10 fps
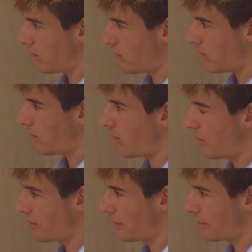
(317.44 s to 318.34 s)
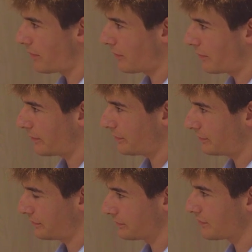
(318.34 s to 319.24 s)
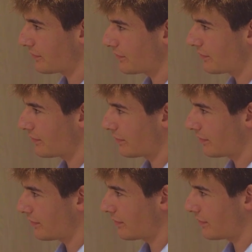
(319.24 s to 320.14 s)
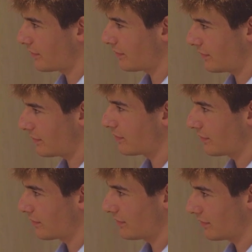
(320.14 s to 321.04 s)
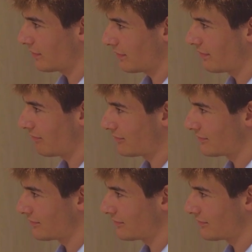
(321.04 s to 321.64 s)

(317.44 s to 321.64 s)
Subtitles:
[no speech]